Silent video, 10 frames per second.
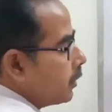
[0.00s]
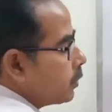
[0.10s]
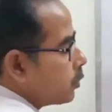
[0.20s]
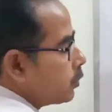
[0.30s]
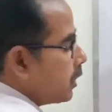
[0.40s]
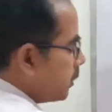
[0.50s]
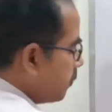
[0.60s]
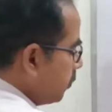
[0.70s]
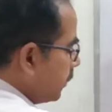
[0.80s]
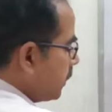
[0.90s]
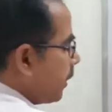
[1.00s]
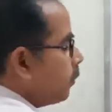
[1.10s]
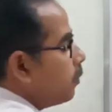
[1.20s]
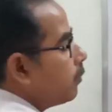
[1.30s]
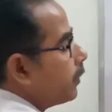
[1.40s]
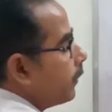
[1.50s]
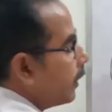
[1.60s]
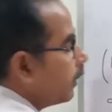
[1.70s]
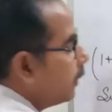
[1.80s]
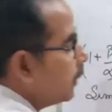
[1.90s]
So just put this value over
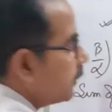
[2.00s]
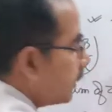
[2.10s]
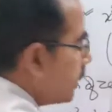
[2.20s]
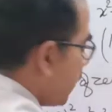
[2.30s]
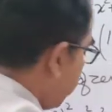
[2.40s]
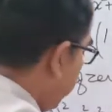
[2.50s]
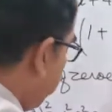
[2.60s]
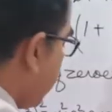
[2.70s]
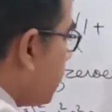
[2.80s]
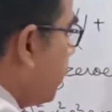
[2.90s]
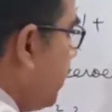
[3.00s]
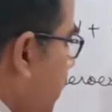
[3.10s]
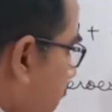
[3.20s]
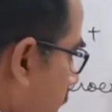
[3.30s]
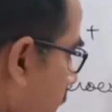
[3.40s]
there, that is alpha plus beta